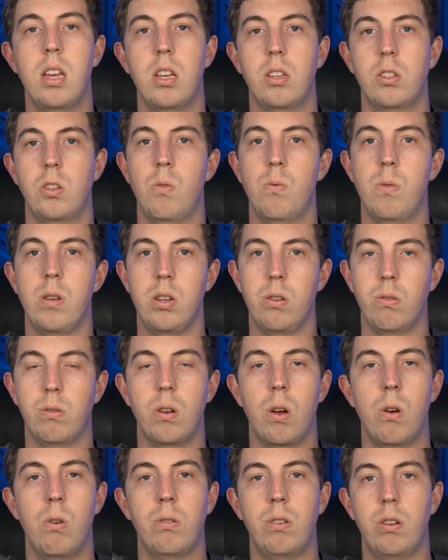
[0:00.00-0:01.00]
So when you
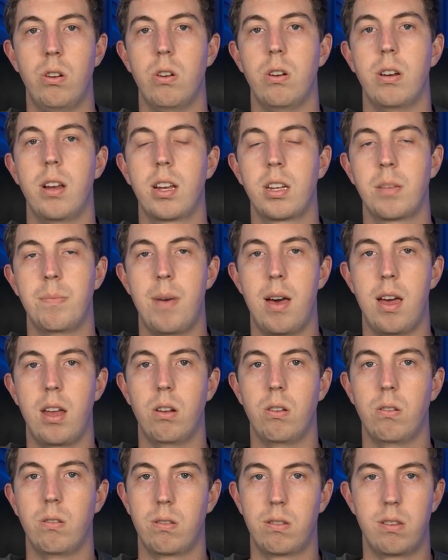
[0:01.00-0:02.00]
go to your next
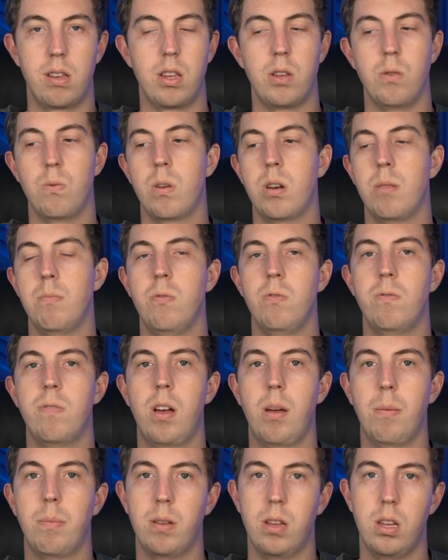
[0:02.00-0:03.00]
paddle, say you want to move
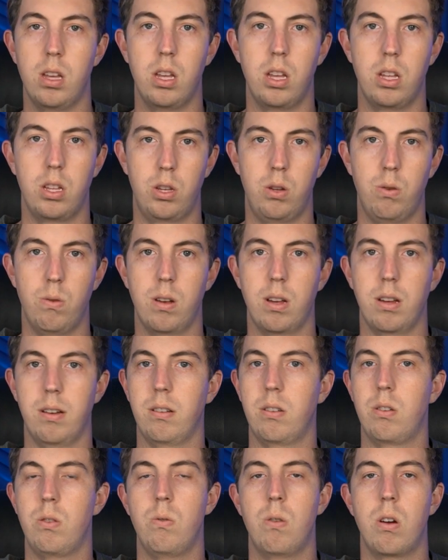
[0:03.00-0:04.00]
up to a
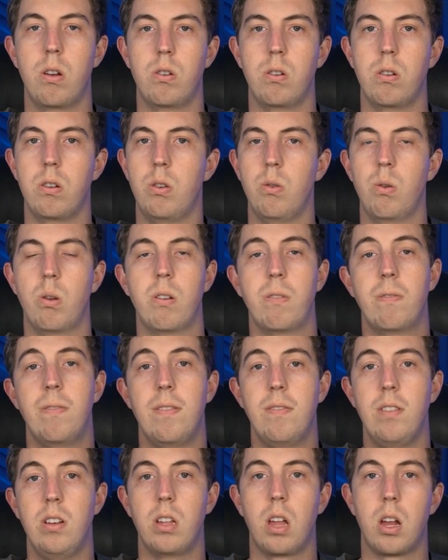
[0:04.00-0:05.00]
$200,
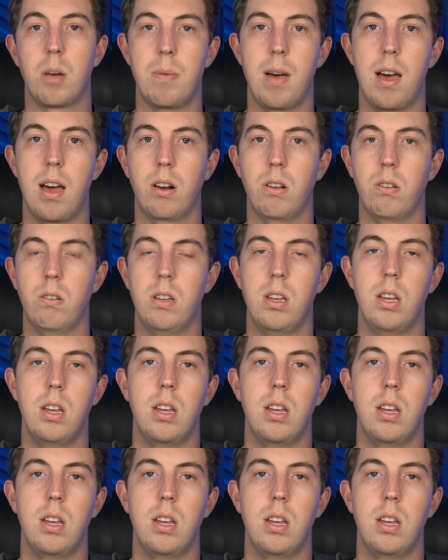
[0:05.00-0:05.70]
$250 paddle,